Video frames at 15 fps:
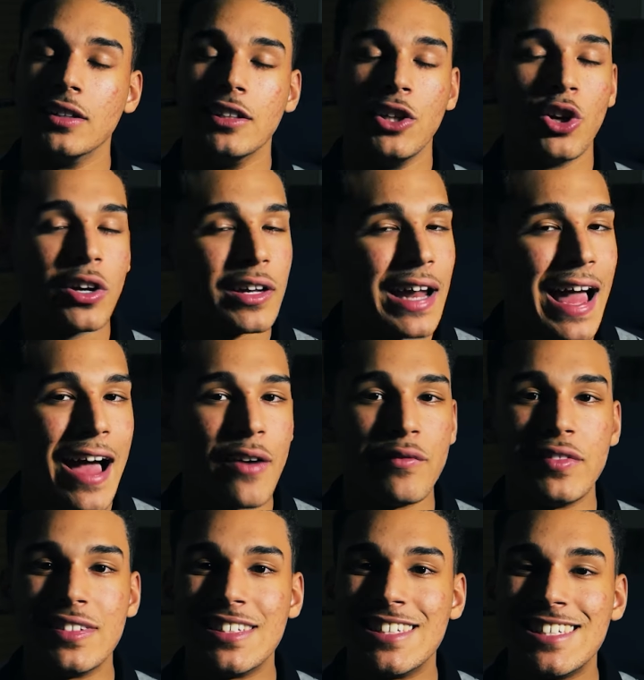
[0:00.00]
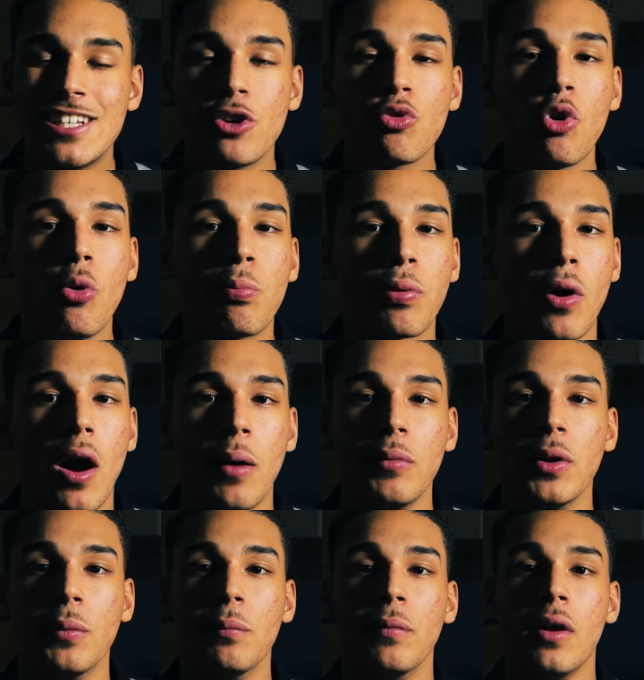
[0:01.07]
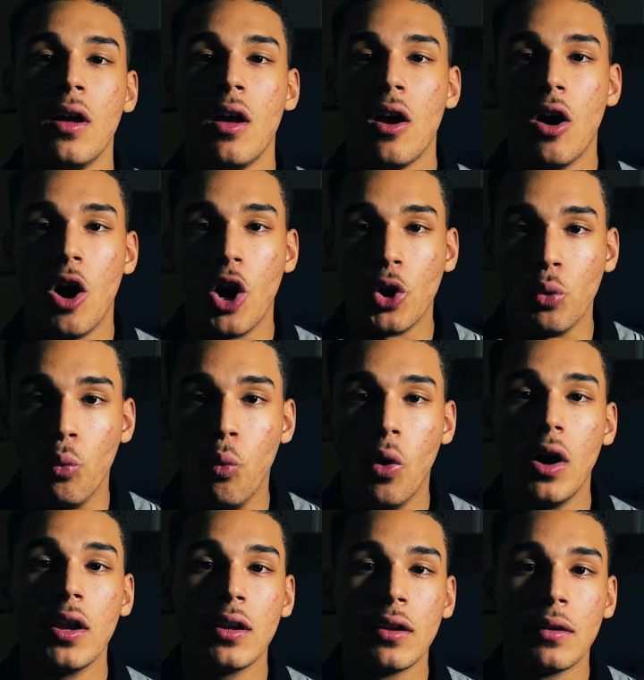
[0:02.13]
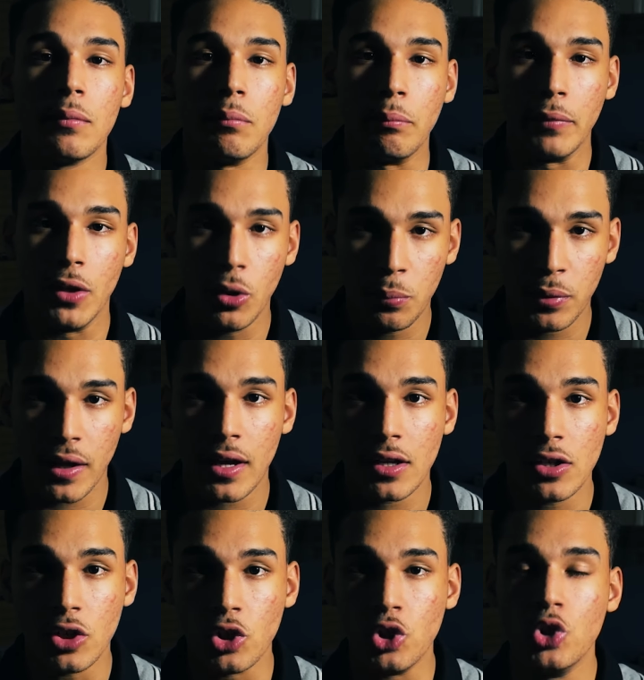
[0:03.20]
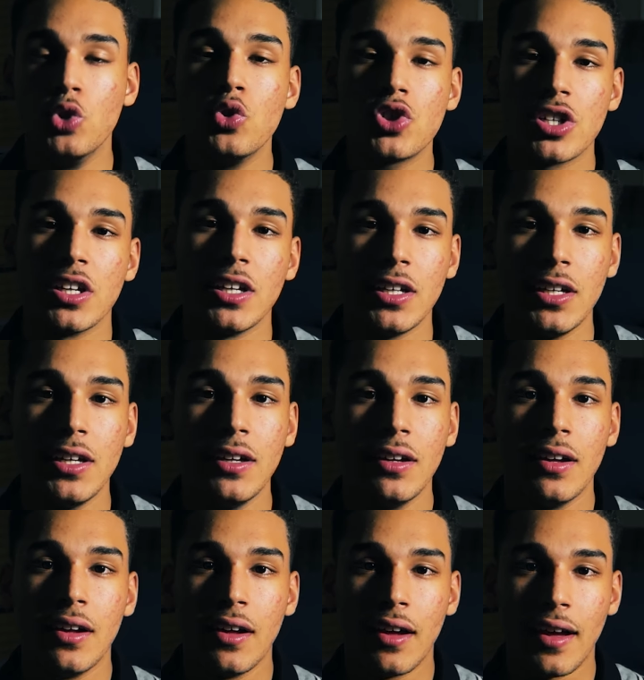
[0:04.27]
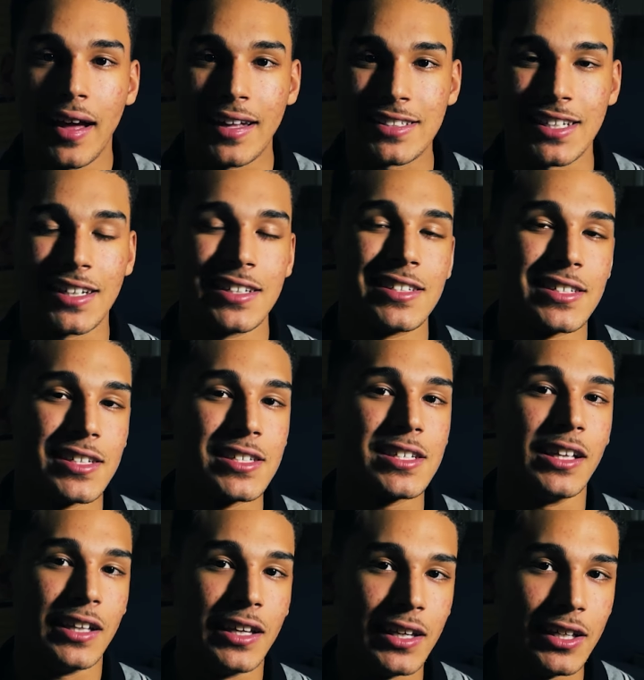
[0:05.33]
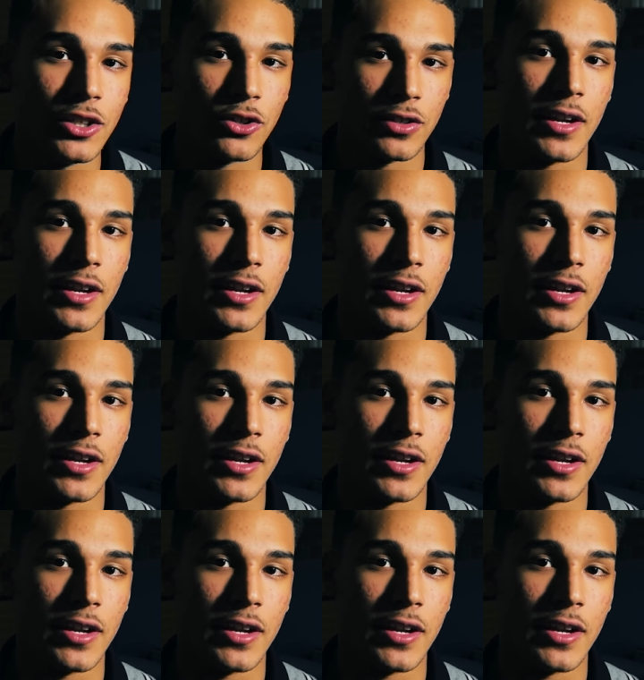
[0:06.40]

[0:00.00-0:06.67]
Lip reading: you're gonna have zero problem on what meal plan you should eat and to consistently eat your